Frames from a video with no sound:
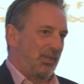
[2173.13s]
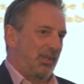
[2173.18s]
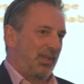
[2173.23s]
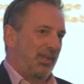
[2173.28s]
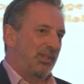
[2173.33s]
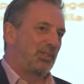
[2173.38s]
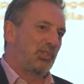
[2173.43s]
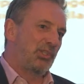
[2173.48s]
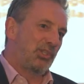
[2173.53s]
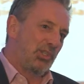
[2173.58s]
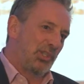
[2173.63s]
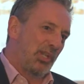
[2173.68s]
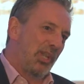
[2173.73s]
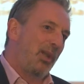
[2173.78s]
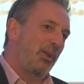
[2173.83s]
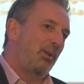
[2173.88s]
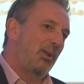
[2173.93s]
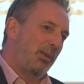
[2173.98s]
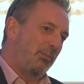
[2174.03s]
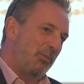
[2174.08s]
and
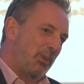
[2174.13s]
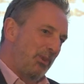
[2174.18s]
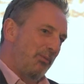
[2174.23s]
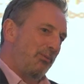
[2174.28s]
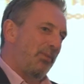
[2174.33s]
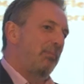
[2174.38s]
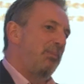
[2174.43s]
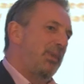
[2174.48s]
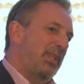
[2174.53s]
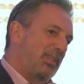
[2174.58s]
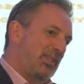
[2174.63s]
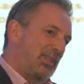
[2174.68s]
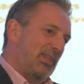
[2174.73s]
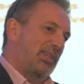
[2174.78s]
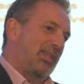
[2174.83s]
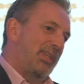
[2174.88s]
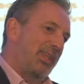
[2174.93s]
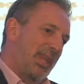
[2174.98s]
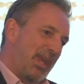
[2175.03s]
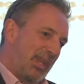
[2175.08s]
slowly move the
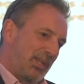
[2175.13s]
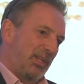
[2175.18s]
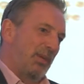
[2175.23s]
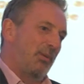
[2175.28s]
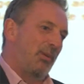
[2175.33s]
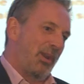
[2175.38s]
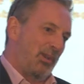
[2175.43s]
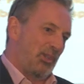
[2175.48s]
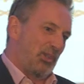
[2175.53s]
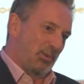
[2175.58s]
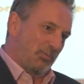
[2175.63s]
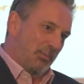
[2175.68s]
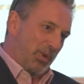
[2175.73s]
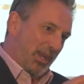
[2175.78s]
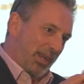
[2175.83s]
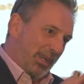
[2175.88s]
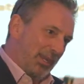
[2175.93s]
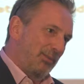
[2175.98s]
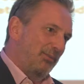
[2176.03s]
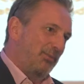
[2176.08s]
business in that direction by
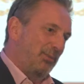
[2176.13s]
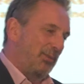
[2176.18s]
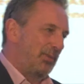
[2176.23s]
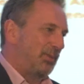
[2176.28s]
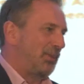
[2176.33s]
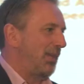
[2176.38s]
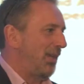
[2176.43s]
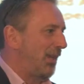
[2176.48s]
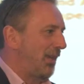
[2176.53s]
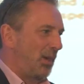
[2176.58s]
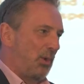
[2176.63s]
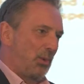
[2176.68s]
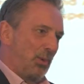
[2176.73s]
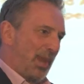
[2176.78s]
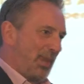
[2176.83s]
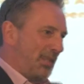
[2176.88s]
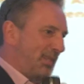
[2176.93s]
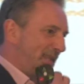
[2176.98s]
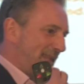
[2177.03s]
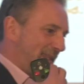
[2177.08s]
influencing and
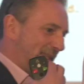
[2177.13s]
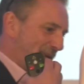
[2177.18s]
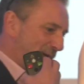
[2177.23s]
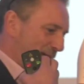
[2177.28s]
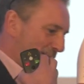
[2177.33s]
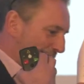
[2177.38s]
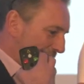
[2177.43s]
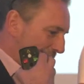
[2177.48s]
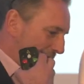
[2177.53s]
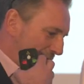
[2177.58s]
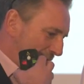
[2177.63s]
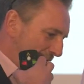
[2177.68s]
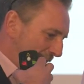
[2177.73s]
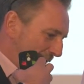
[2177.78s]
creating this sort of